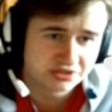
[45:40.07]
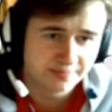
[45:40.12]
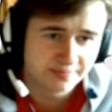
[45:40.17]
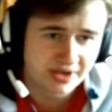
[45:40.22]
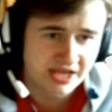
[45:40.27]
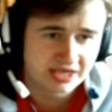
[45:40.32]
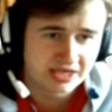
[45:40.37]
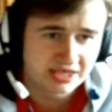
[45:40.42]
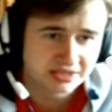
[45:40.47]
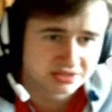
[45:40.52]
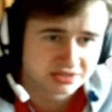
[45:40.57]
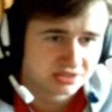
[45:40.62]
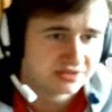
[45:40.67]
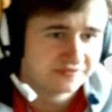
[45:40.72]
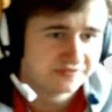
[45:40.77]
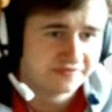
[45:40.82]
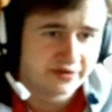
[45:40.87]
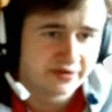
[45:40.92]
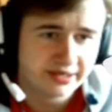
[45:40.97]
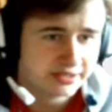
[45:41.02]
make it to the
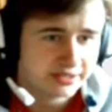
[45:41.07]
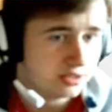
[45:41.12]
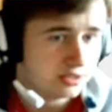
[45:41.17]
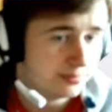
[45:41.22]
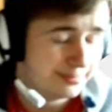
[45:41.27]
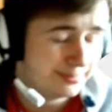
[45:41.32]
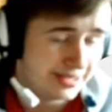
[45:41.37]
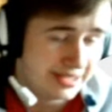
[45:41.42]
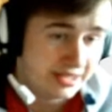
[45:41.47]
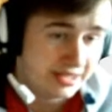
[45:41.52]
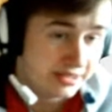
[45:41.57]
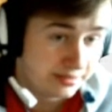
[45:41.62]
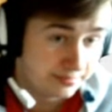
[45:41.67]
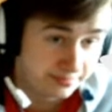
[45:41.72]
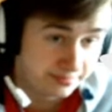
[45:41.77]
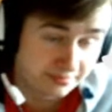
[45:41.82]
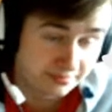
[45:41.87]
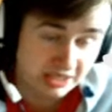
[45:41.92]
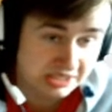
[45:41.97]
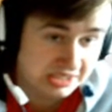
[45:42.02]
final, but
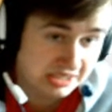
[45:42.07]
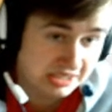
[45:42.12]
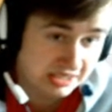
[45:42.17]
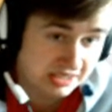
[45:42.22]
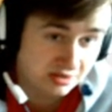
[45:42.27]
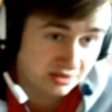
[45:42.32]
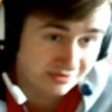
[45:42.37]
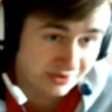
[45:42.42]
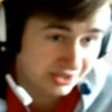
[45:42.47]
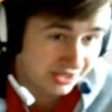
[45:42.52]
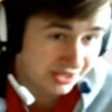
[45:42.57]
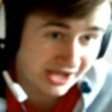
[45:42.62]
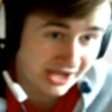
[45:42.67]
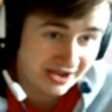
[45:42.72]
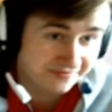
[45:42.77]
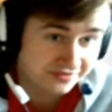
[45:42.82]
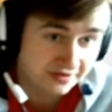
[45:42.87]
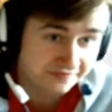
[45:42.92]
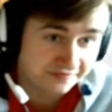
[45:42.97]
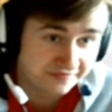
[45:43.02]
he will
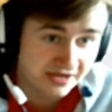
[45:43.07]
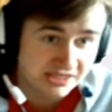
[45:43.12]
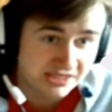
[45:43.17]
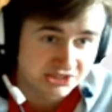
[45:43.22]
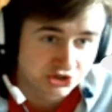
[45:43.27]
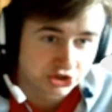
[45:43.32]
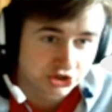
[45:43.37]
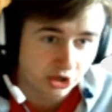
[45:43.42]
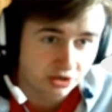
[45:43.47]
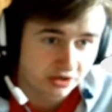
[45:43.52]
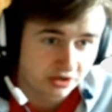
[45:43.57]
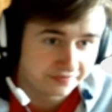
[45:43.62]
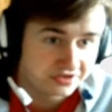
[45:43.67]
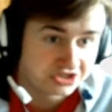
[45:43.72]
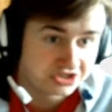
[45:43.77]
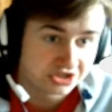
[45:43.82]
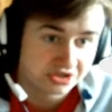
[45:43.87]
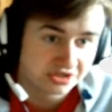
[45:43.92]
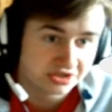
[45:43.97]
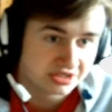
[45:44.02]
have to face
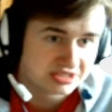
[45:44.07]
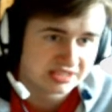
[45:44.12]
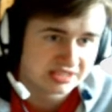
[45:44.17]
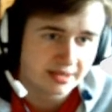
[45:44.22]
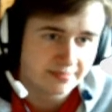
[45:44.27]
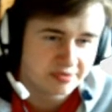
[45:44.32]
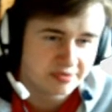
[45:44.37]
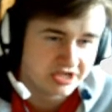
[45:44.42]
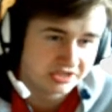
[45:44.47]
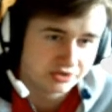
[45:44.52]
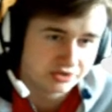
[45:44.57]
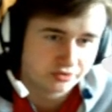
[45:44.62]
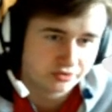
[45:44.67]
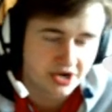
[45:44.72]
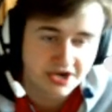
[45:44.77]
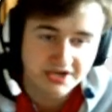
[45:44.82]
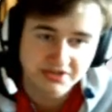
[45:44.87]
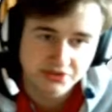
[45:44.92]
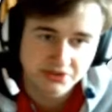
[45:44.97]
Djokovic in the semis, right?